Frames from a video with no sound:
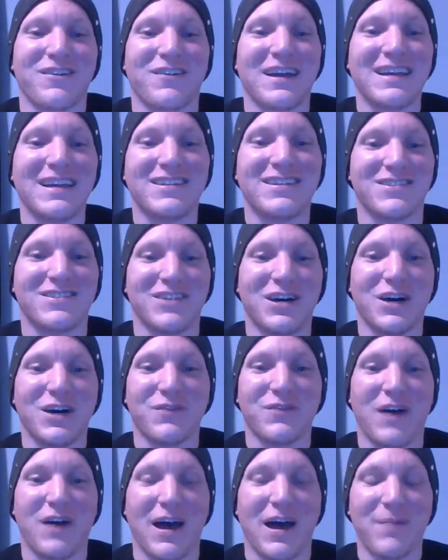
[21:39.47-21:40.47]
Great
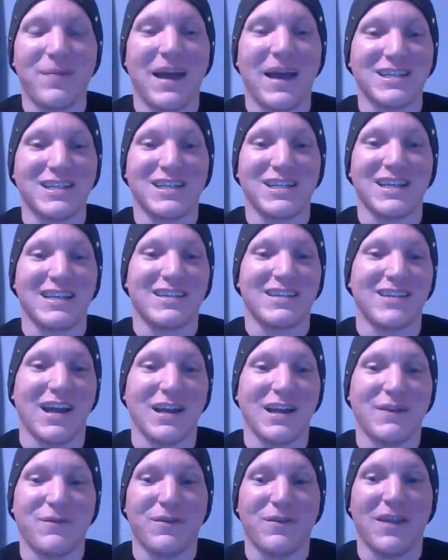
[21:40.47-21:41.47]
stuff. I'm actually
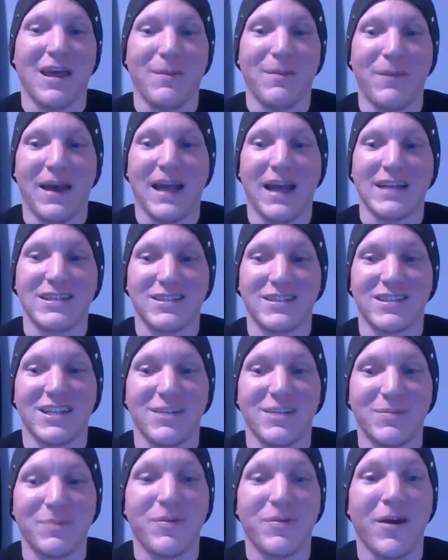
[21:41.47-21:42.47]
excited for that match. It's
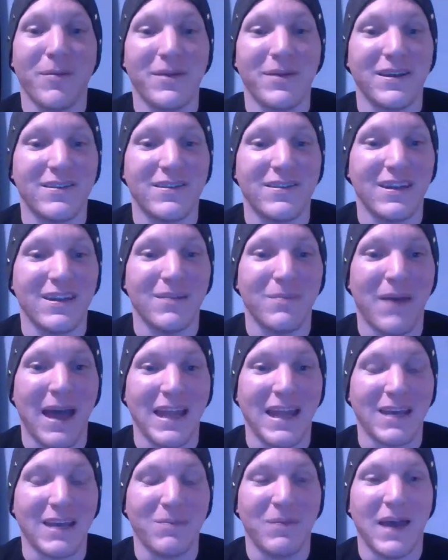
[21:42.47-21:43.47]
going to be probably a
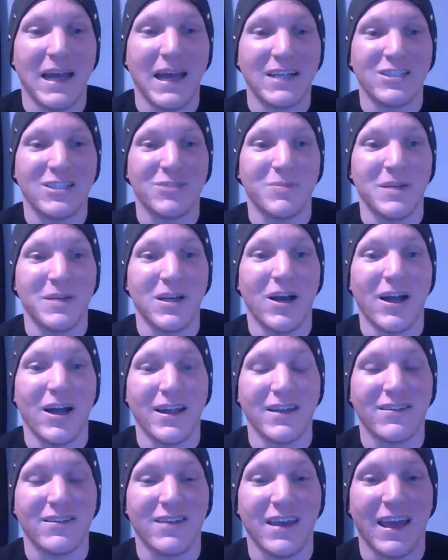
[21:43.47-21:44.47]
cinematic match, to be
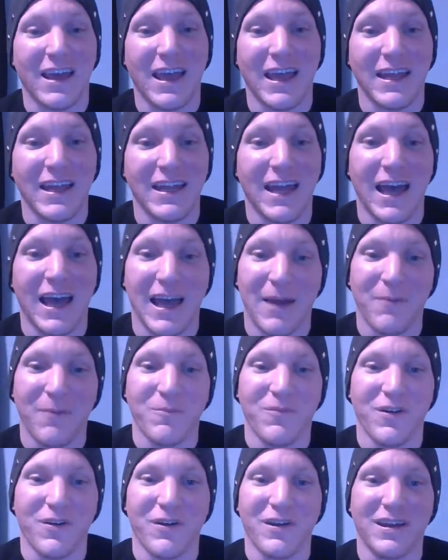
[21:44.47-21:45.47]
honest, and
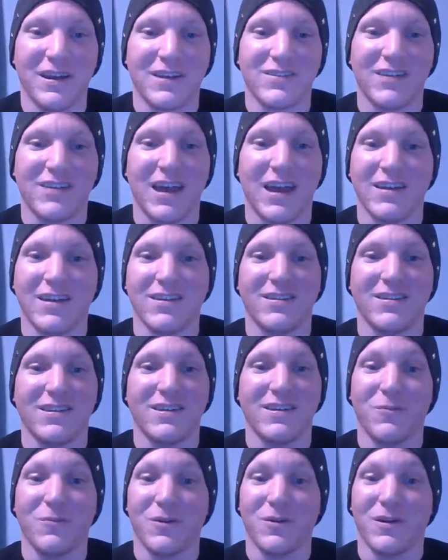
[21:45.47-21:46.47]
I'm very excited to
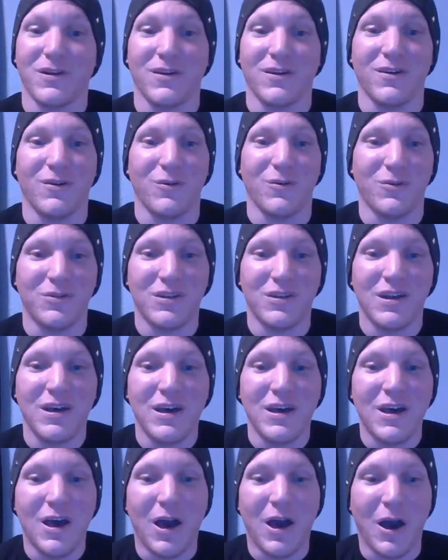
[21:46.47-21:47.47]
see where it goes.
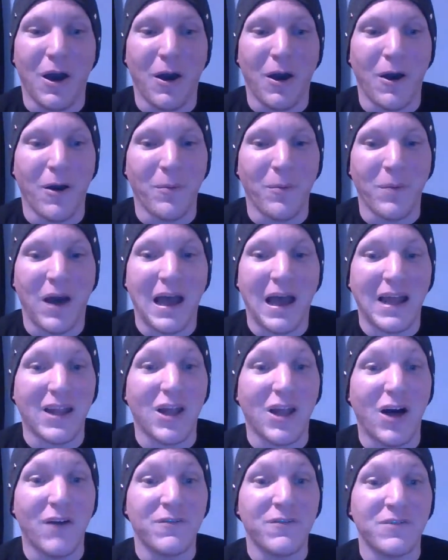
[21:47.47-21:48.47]
I
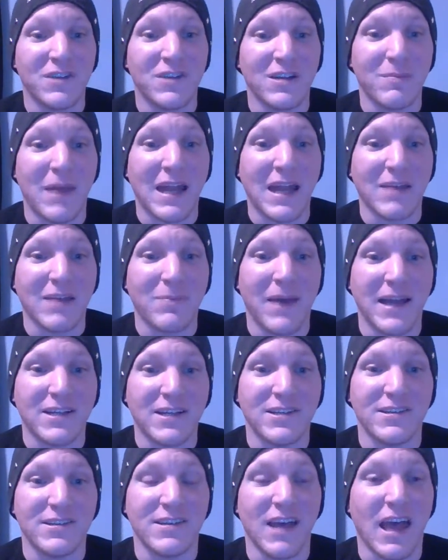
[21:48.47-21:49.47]
love cinematic
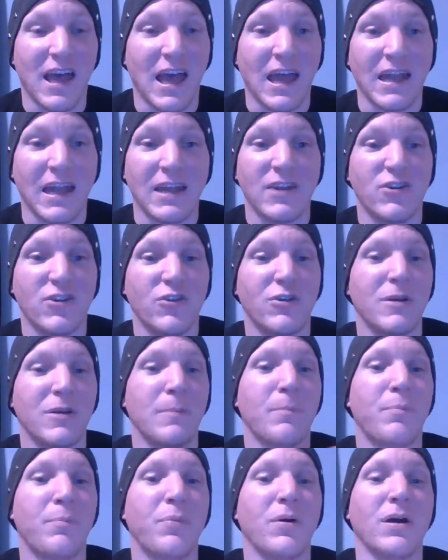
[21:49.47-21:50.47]
matches, and you
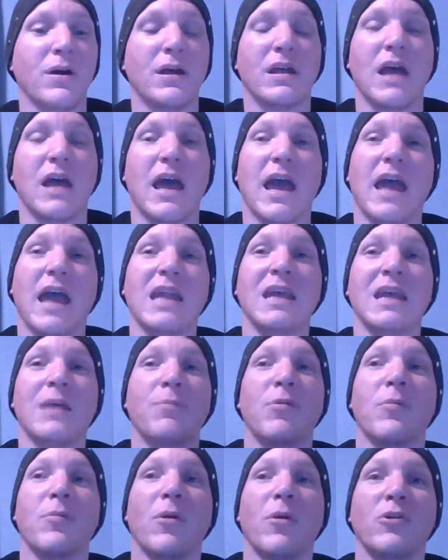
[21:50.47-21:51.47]
can put
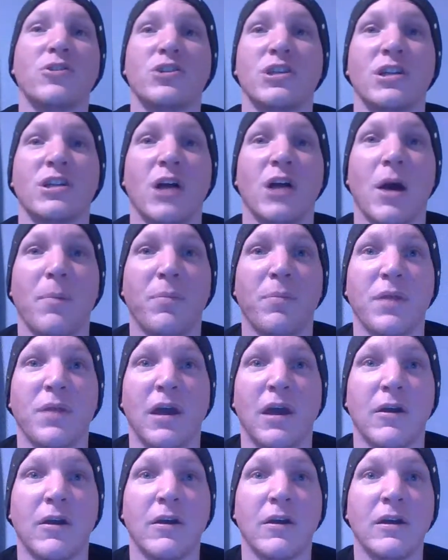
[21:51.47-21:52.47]
any promotion up
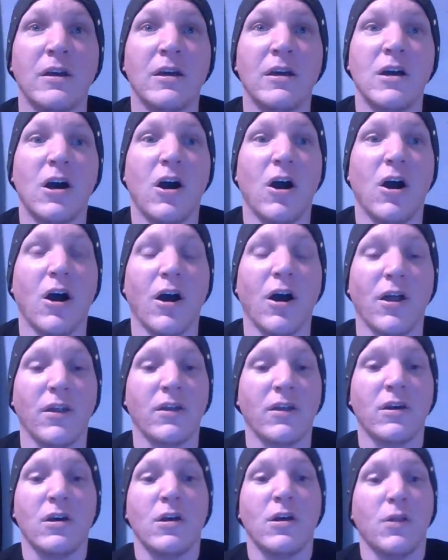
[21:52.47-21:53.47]
there
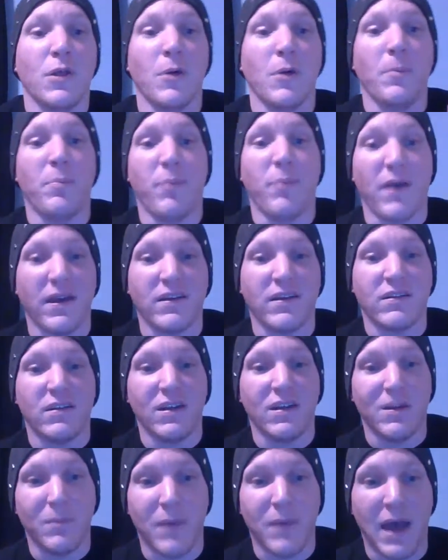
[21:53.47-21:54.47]
on the
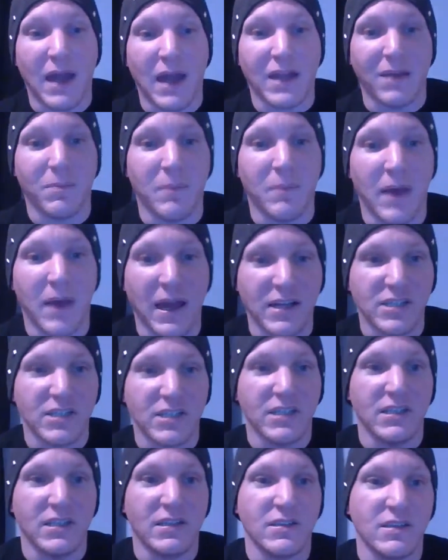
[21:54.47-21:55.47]
best cinematic
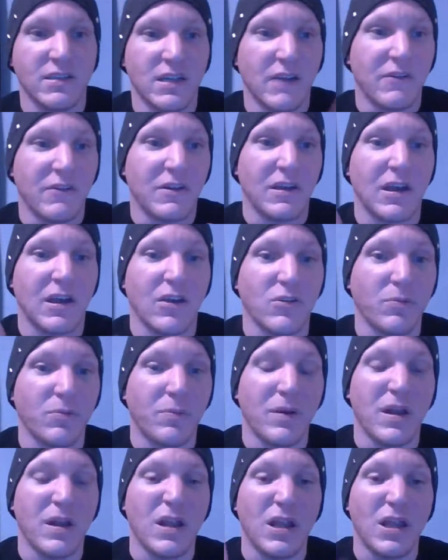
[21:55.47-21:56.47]
matches and everything else,
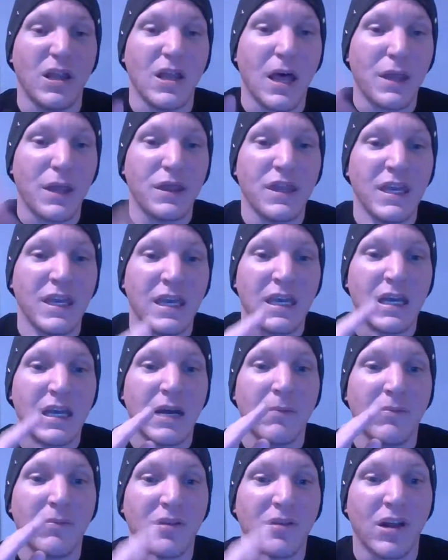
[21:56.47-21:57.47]
but nothing
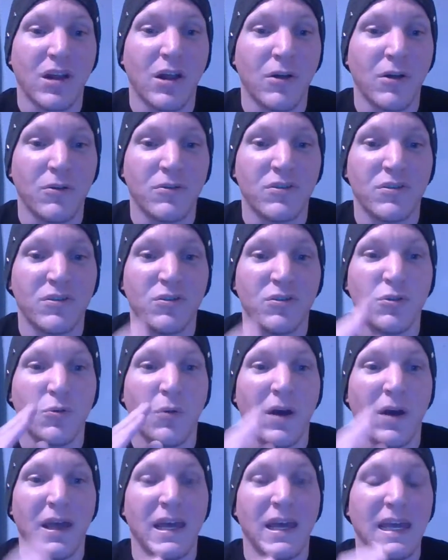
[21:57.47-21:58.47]
comes close
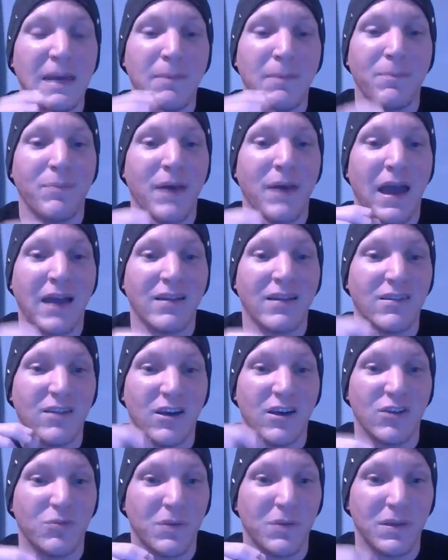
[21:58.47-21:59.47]
to what Impact
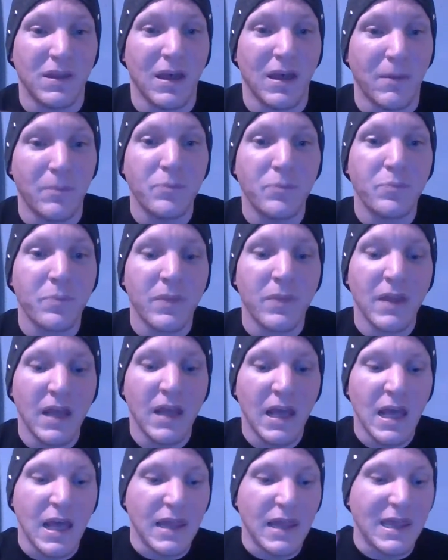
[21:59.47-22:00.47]
does with them.
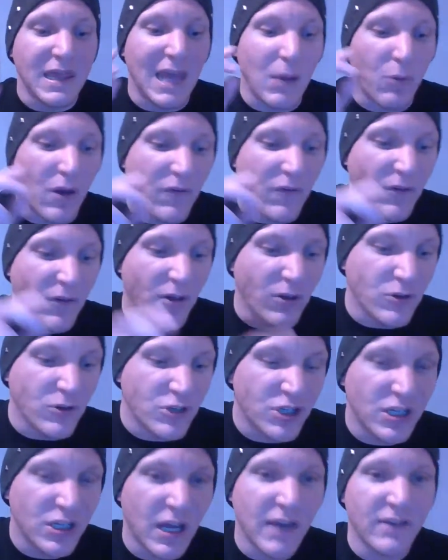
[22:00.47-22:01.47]
They
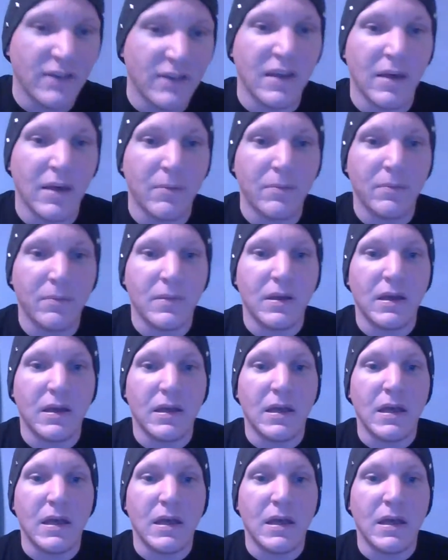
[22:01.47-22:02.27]
revolutionized them.